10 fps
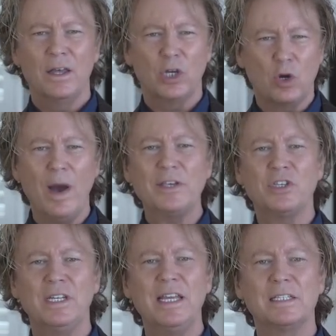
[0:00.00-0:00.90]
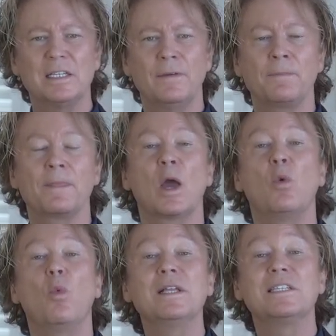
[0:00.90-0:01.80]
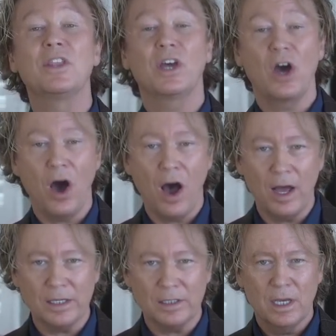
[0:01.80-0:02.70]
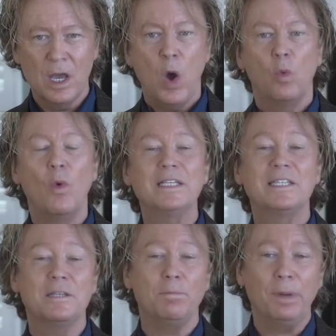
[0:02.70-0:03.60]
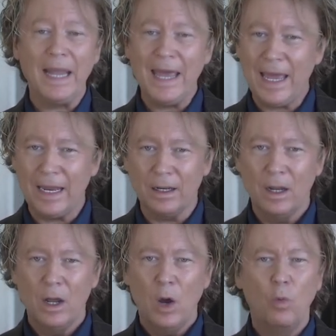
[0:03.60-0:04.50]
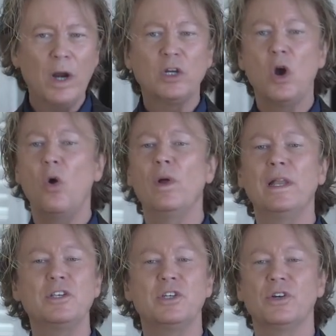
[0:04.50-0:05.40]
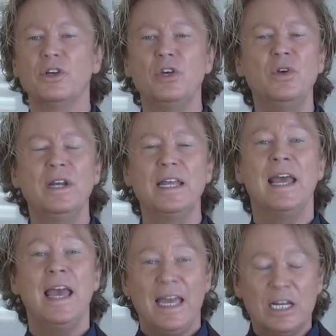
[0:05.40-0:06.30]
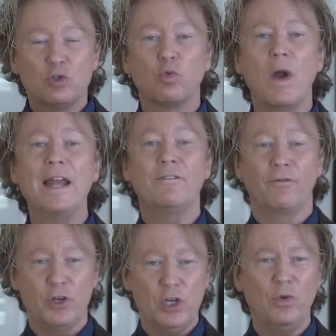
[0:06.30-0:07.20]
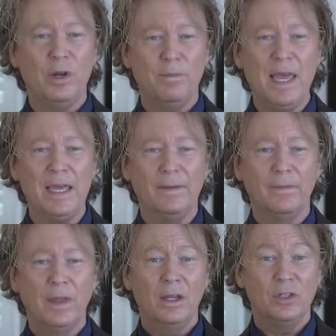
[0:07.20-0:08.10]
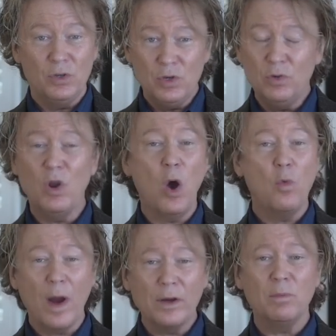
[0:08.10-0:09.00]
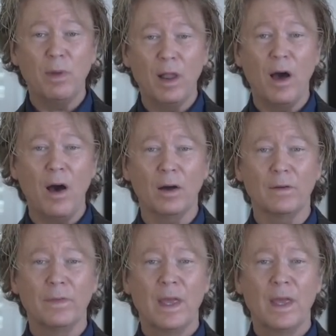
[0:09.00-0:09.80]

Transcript: The question is, What's the cause? What's the plan? What coalition or unity is right for you and me? Do you know where you belong?